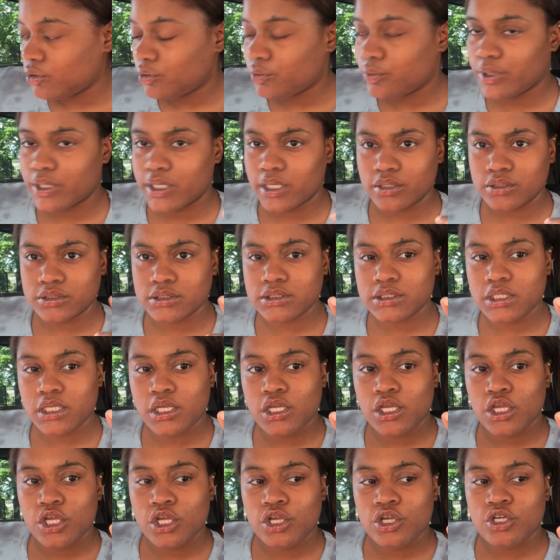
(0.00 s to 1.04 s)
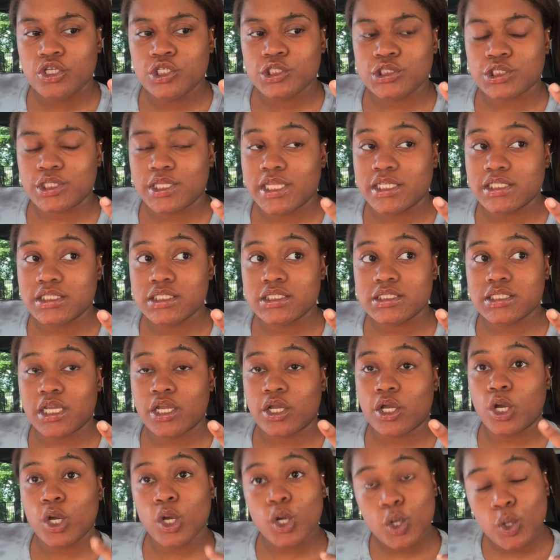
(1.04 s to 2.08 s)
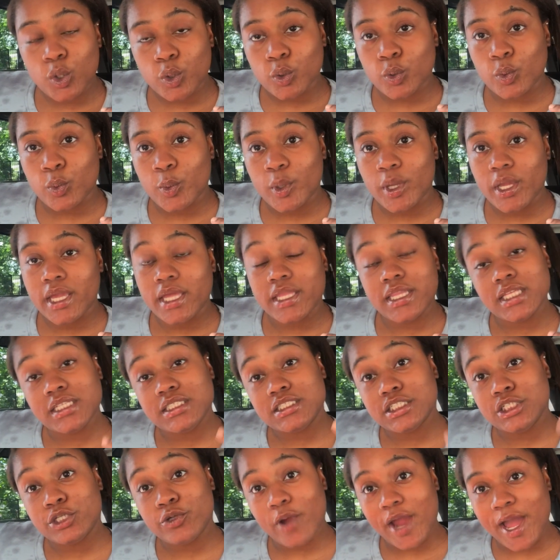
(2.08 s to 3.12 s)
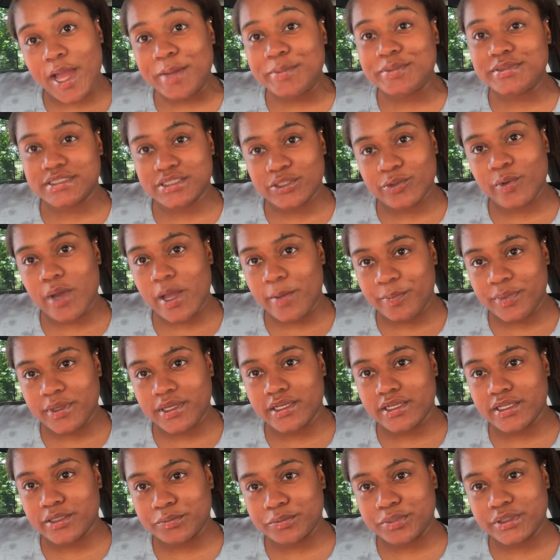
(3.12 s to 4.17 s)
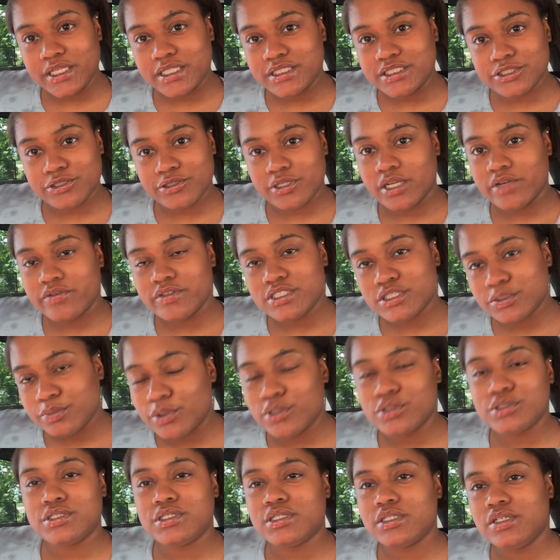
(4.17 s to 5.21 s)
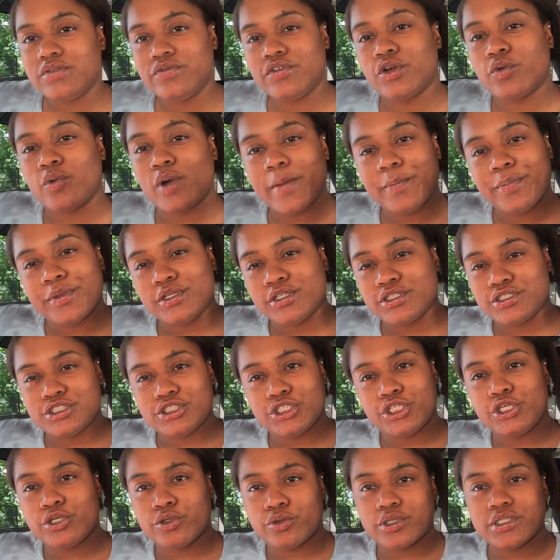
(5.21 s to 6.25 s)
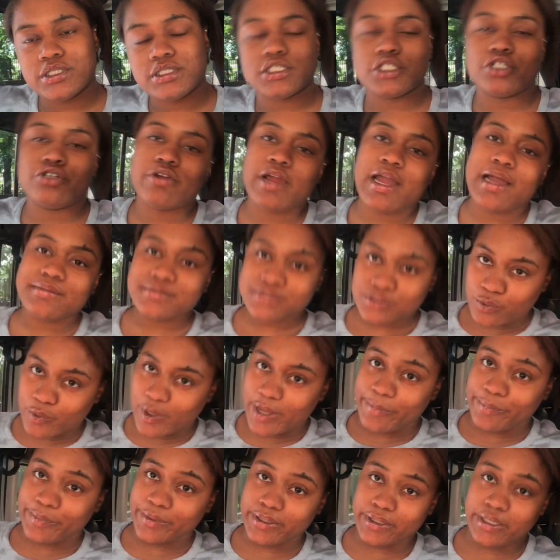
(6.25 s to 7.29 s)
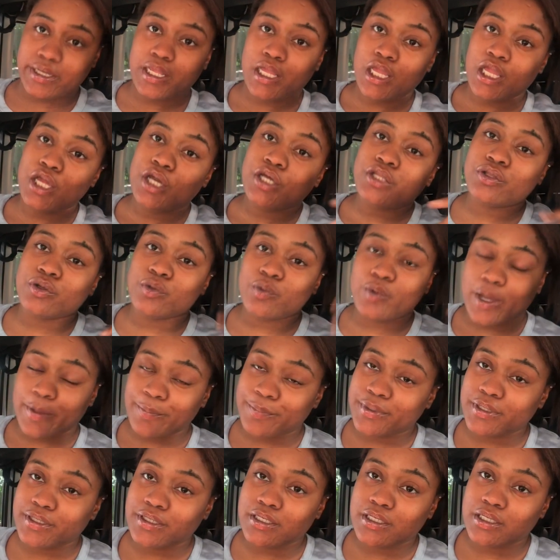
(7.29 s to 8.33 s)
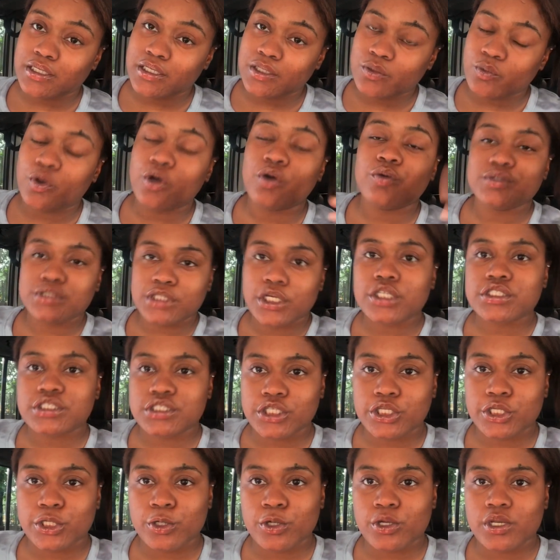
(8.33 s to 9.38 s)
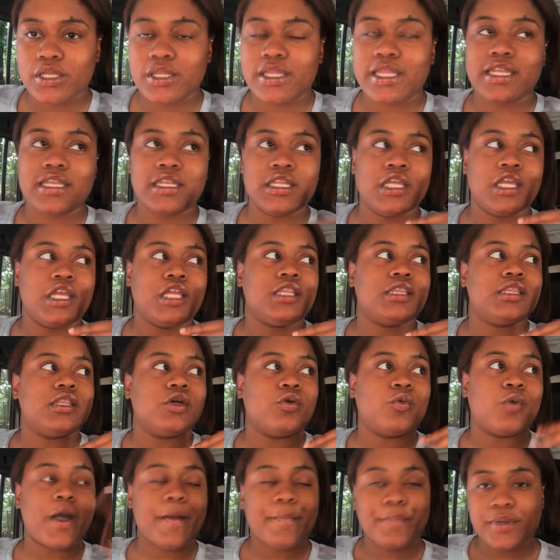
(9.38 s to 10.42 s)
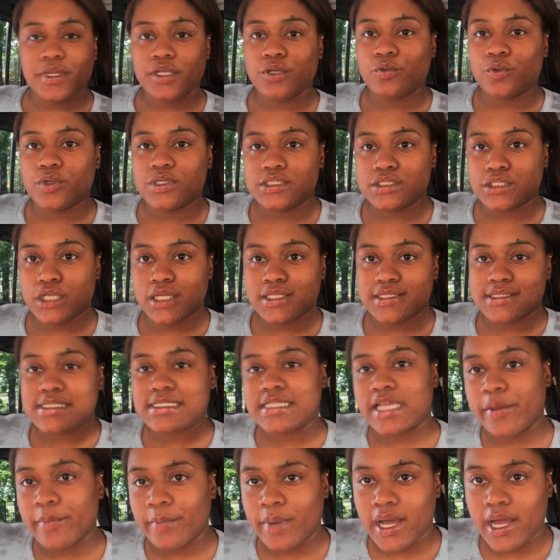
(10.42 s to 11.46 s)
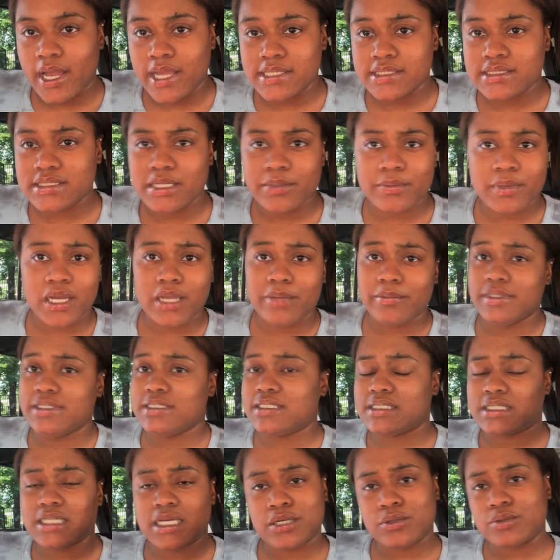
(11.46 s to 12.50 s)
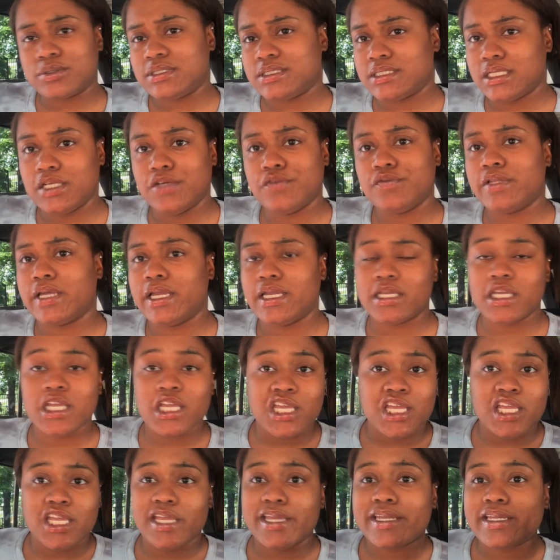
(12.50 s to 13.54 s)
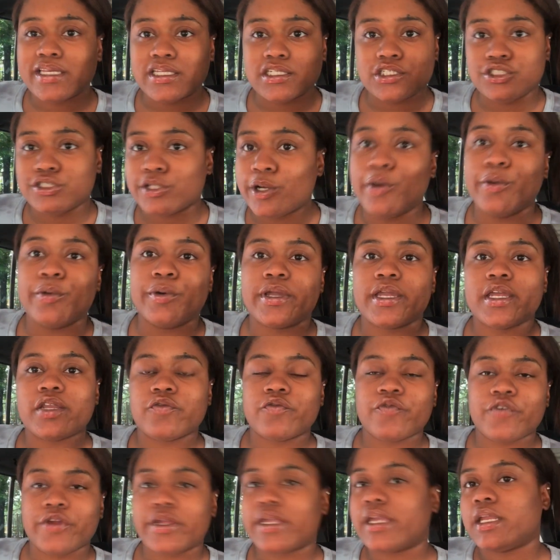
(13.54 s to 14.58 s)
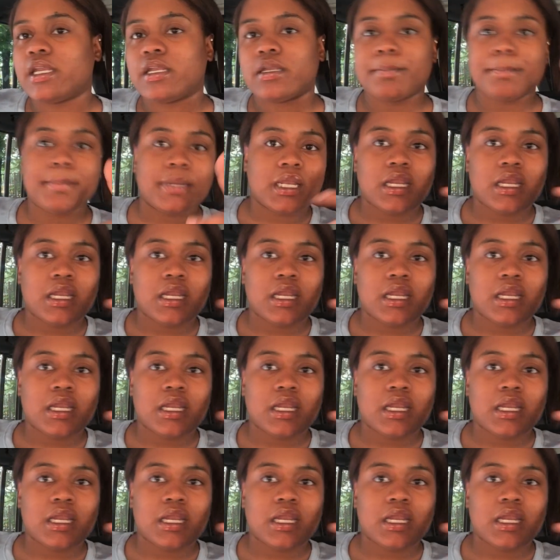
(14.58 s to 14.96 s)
what else? So then she's like, oh, and then she grabs the weapon, and plus you're never supposed to leave your weapon unsecured. She grabs the weapon, well, it was on secured, and then the weapon was on semi means it's not on safe, like it could jolt and freaking